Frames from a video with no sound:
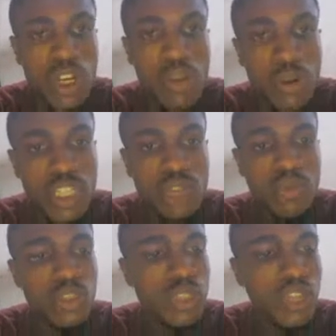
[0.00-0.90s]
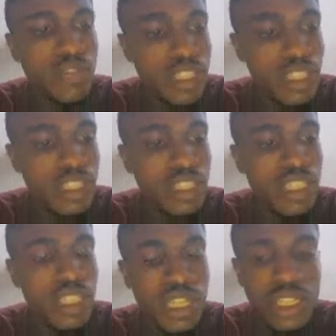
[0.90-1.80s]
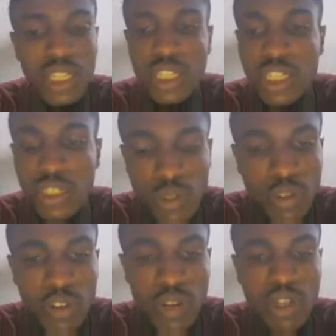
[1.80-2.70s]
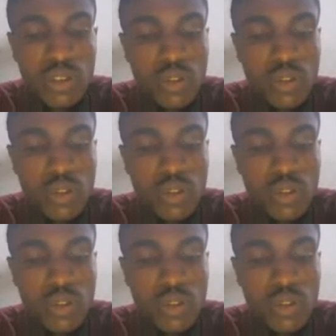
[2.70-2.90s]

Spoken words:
because Amazon have existed, and the owner of Amazon,